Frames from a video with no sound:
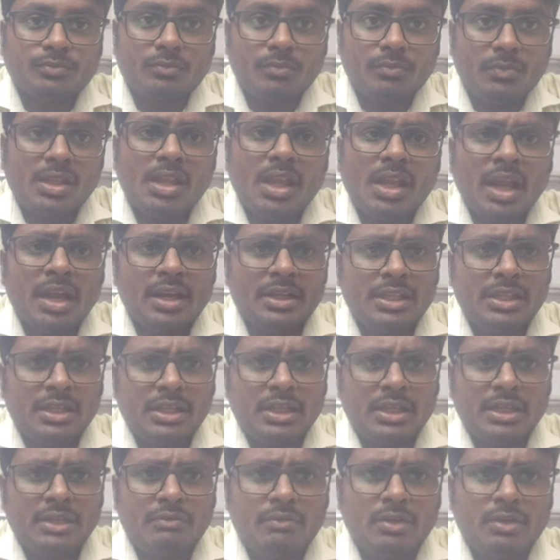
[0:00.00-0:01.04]
And
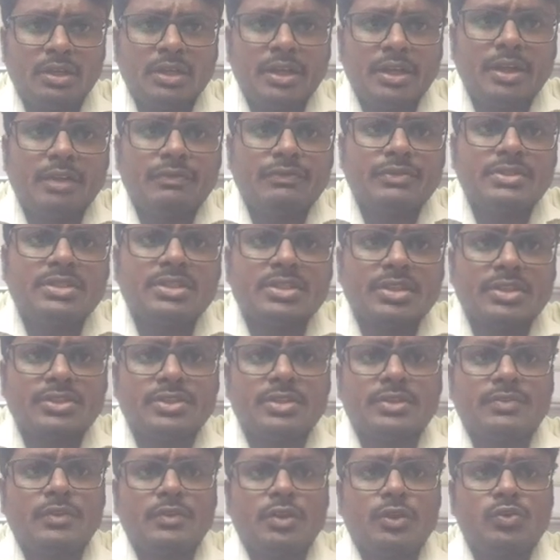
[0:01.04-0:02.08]
what kind of instructions
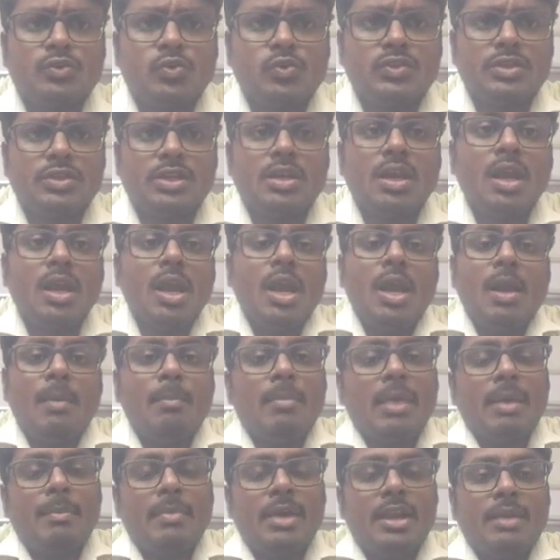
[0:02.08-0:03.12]
we are used in
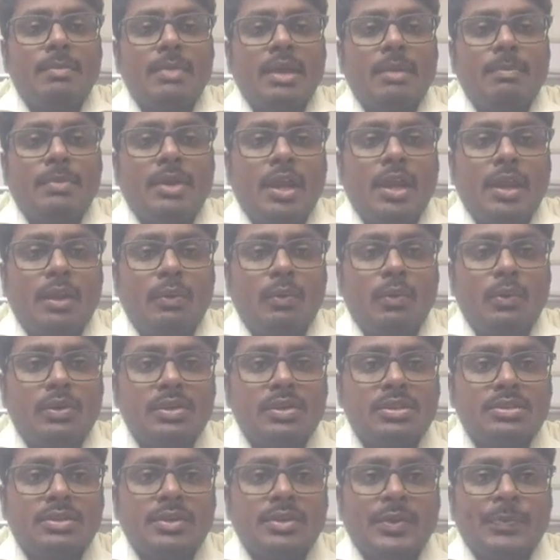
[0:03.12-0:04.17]
memory mapped I/O is,